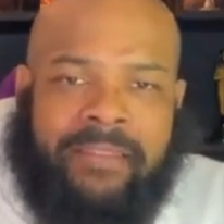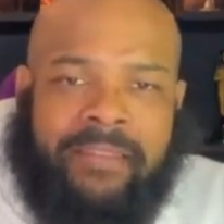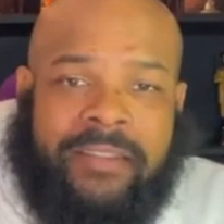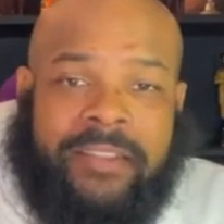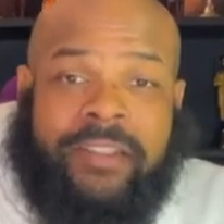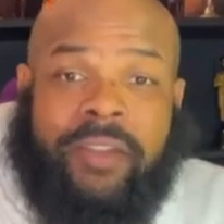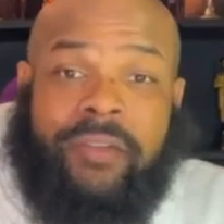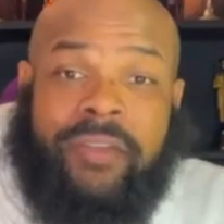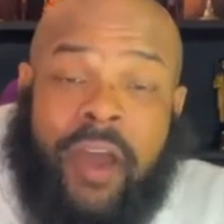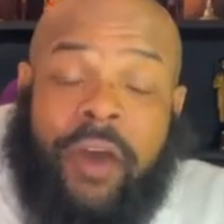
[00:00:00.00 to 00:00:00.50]

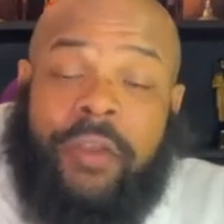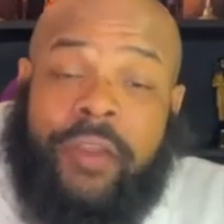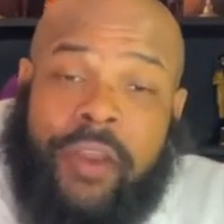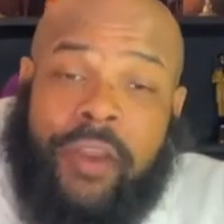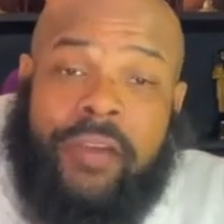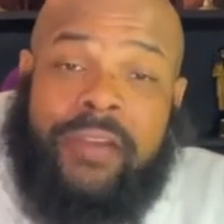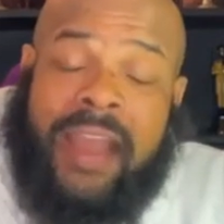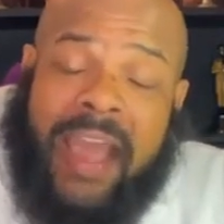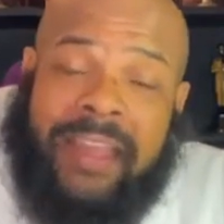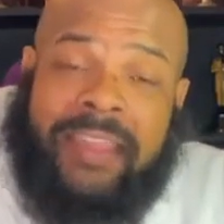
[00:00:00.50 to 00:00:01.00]
So, no,
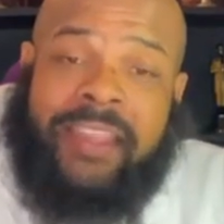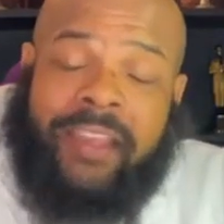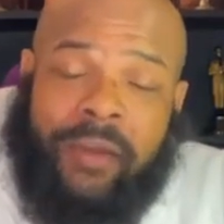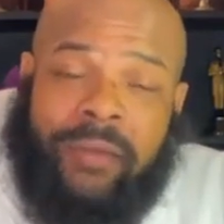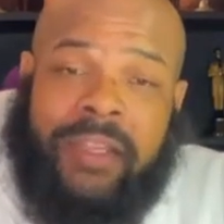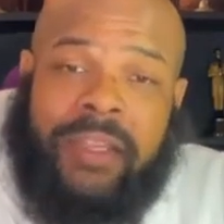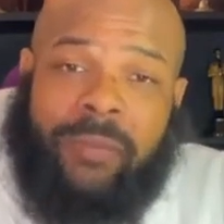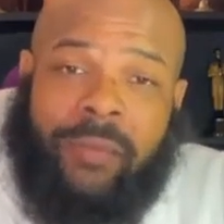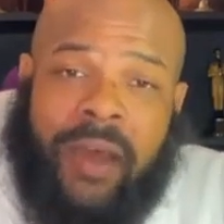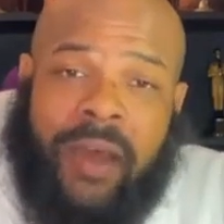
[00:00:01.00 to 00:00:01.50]
you're not the
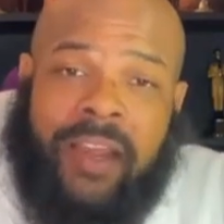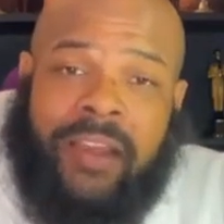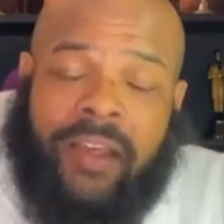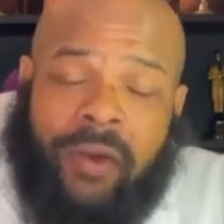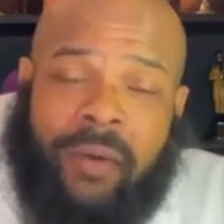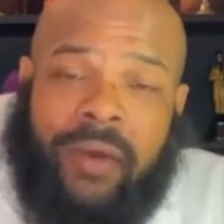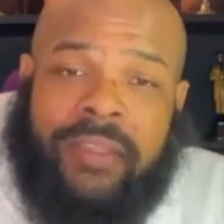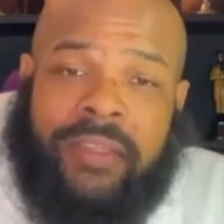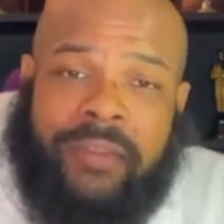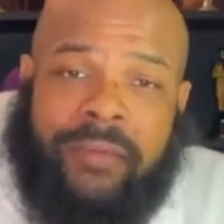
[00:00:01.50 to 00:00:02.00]
only one
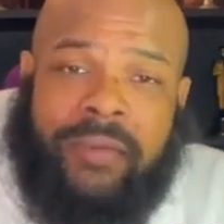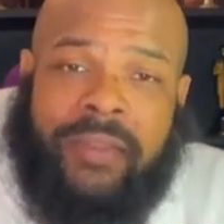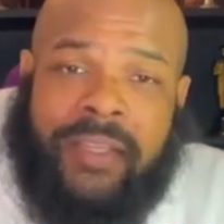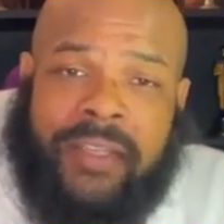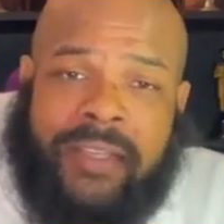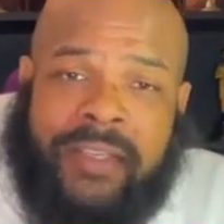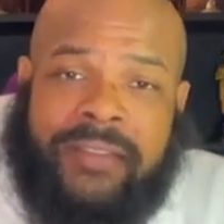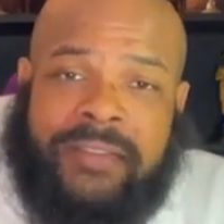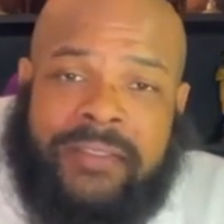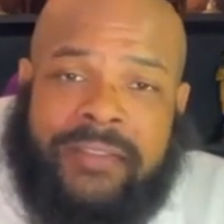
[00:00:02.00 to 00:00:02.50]
going through
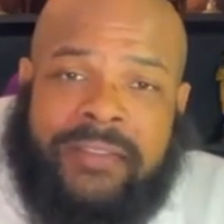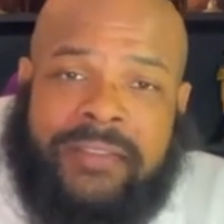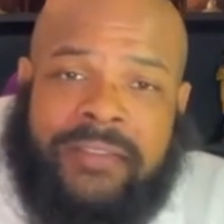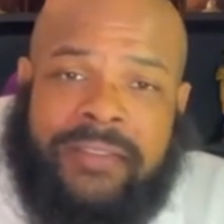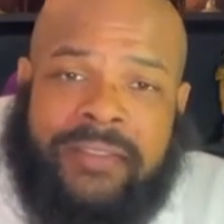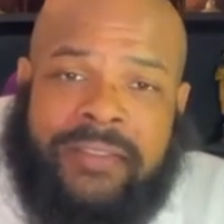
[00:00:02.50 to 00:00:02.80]
this.